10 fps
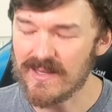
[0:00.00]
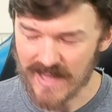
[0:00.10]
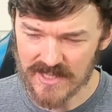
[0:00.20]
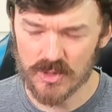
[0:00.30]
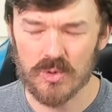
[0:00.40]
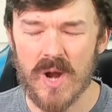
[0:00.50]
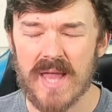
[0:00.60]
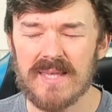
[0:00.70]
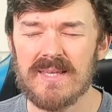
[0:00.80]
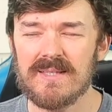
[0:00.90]
That's
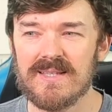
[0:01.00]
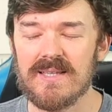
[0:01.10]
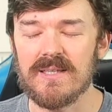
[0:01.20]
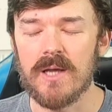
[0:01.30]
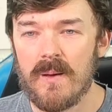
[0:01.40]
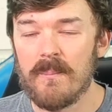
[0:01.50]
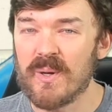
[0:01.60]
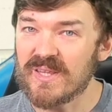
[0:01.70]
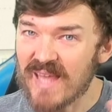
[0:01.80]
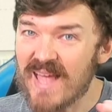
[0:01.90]
crazy.
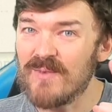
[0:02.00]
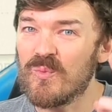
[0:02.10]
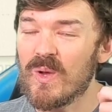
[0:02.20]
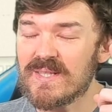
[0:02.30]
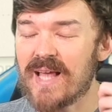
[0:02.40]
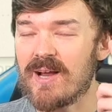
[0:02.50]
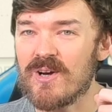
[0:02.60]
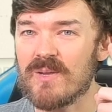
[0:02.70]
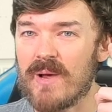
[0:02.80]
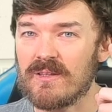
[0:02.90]
But then once I
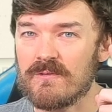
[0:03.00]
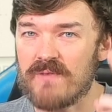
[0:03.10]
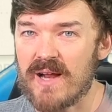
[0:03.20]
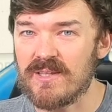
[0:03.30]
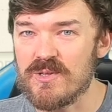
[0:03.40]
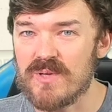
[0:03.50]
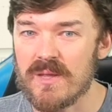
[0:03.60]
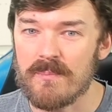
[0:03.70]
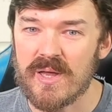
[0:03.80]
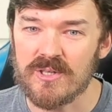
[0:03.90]
heard about the fact that you
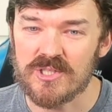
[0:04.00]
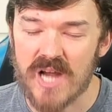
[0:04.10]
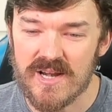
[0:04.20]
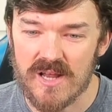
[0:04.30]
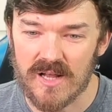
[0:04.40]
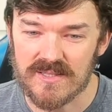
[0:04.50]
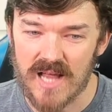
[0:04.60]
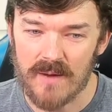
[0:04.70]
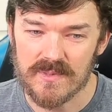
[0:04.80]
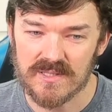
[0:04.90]
get better shiny odds,
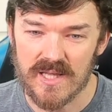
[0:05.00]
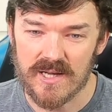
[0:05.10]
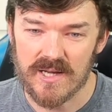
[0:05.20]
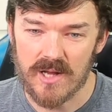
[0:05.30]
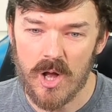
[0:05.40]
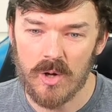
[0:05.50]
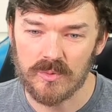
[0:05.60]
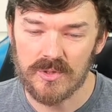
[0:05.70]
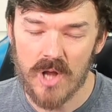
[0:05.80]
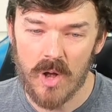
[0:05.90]
I was like, oh
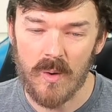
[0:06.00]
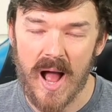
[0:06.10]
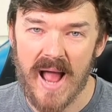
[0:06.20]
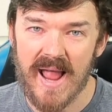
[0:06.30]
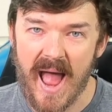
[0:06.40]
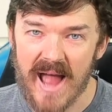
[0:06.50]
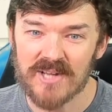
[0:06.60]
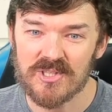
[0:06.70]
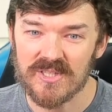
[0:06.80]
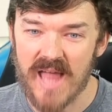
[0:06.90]
no, I
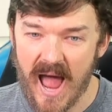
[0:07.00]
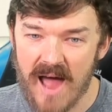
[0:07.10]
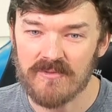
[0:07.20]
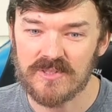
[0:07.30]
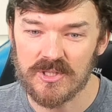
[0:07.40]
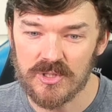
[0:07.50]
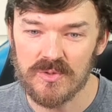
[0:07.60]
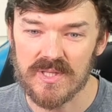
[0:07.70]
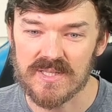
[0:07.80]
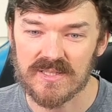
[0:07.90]
actually have to do
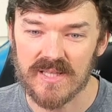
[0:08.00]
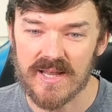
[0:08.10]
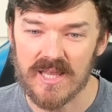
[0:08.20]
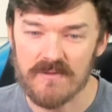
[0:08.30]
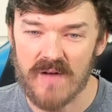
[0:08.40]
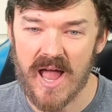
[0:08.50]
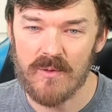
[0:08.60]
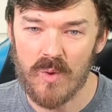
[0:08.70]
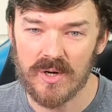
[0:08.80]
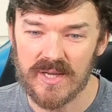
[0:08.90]
this. Like, if I
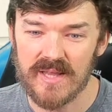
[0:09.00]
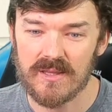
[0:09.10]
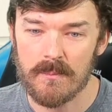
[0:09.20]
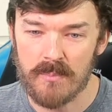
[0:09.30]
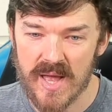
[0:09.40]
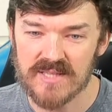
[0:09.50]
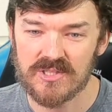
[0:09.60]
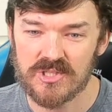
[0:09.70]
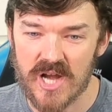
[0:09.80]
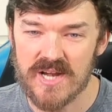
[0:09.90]
want to get the best
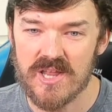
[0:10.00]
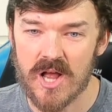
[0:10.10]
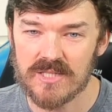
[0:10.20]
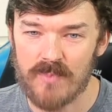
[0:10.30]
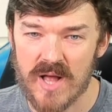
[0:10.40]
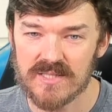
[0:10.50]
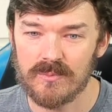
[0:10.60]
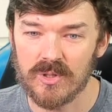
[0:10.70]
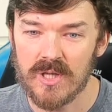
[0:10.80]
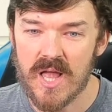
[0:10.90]
shiny odds
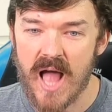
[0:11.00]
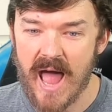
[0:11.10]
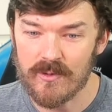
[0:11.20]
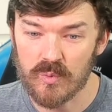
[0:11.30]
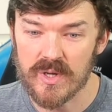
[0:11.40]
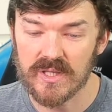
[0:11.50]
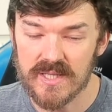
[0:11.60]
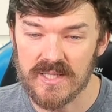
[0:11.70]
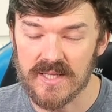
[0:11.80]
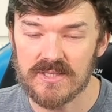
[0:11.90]
possible, I really
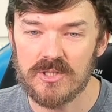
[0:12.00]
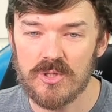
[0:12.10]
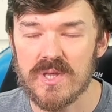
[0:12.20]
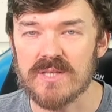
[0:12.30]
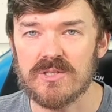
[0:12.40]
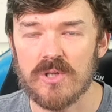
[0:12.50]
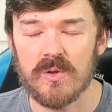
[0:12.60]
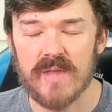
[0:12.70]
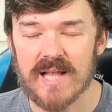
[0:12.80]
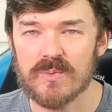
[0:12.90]
need to do this. So
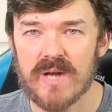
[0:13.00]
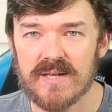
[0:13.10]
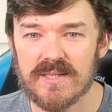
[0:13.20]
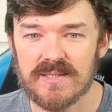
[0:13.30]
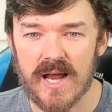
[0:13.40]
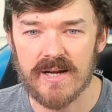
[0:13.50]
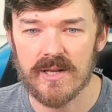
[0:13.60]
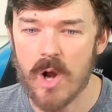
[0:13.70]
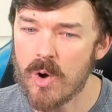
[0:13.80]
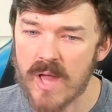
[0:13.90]
that's when I
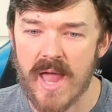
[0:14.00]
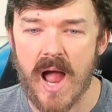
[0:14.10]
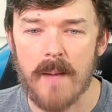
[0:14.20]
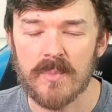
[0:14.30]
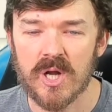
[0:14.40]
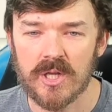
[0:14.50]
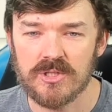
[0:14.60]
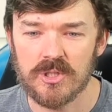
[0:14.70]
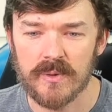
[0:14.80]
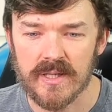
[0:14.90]
decided, okay, I'm gonna
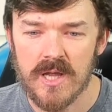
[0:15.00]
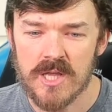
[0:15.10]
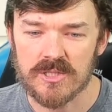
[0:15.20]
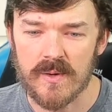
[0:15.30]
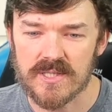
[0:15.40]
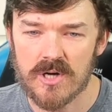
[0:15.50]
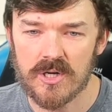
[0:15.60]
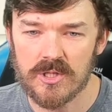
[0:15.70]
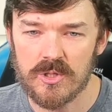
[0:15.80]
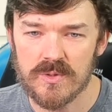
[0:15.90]
do it. So I
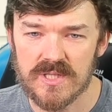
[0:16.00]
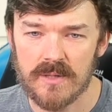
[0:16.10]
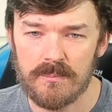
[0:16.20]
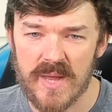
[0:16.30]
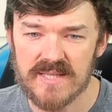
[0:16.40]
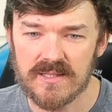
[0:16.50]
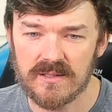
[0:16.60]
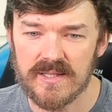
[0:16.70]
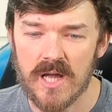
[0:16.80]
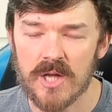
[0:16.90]
started using
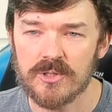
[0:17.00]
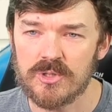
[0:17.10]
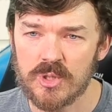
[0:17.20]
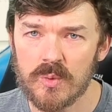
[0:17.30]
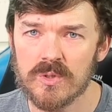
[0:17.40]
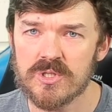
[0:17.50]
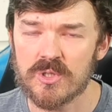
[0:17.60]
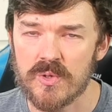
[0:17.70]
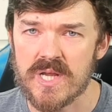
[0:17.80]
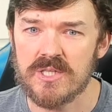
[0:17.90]
basically a dual
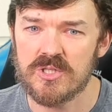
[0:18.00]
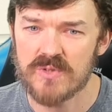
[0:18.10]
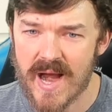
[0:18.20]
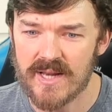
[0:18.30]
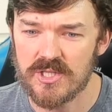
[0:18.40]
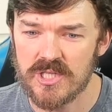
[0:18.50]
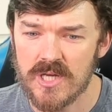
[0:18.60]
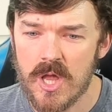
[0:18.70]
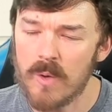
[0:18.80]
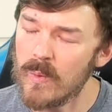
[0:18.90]
screen
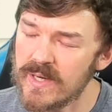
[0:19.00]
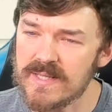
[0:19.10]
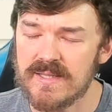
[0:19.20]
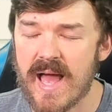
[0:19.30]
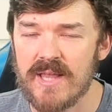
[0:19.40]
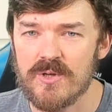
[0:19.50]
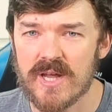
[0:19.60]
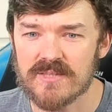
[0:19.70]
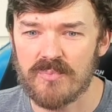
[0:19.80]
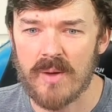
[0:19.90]
strategy. What is that? You
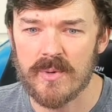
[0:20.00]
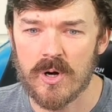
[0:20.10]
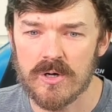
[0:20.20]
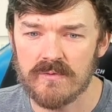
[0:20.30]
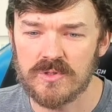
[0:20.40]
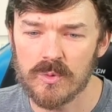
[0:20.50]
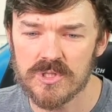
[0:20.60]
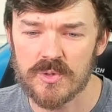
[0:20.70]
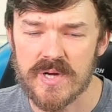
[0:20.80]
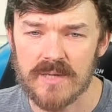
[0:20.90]
guys have probably heard of dual
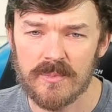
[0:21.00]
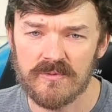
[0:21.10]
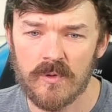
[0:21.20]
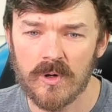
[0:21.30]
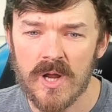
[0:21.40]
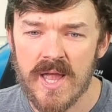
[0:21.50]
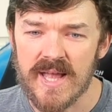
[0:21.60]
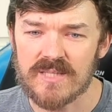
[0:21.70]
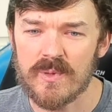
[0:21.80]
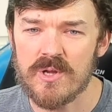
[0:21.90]
screening before.
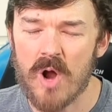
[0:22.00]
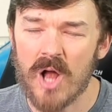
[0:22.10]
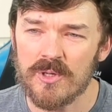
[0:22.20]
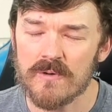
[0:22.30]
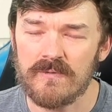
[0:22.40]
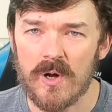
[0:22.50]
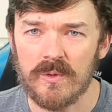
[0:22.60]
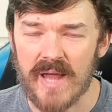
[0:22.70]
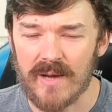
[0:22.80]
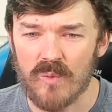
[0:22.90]
It's when you're on your
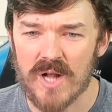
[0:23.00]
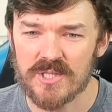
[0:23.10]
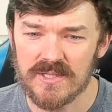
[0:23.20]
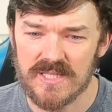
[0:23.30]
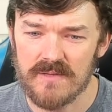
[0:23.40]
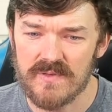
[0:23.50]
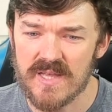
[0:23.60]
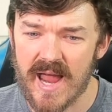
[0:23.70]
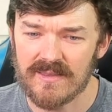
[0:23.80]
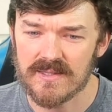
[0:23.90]
phone and watching
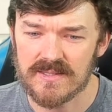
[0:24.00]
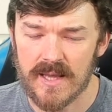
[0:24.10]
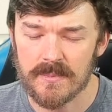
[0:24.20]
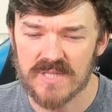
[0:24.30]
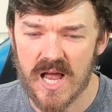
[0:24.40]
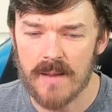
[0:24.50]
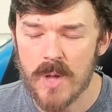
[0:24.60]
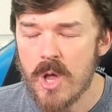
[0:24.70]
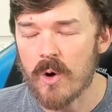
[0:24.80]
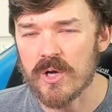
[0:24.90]
TV at the same
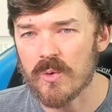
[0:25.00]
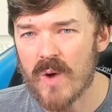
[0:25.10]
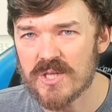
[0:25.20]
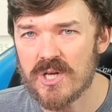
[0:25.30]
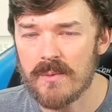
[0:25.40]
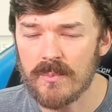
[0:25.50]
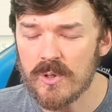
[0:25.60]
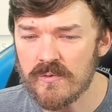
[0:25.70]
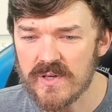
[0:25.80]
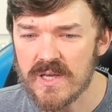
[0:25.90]
time, or you're watching a
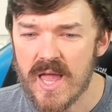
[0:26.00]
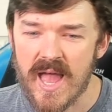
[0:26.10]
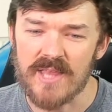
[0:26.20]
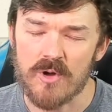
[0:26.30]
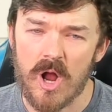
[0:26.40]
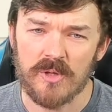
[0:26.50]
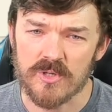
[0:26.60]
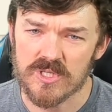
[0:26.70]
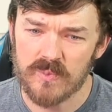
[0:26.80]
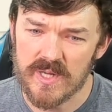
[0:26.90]
movie and you're on
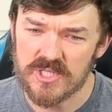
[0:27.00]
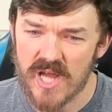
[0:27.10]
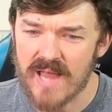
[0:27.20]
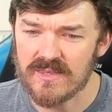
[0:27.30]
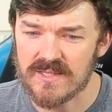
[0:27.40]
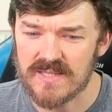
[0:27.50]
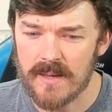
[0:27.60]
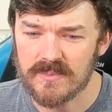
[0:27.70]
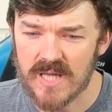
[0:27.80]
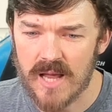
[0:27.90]
your Switch at the
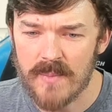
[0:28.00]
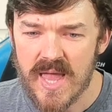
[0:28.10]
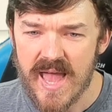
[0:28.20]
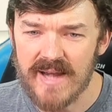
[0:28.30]
same time.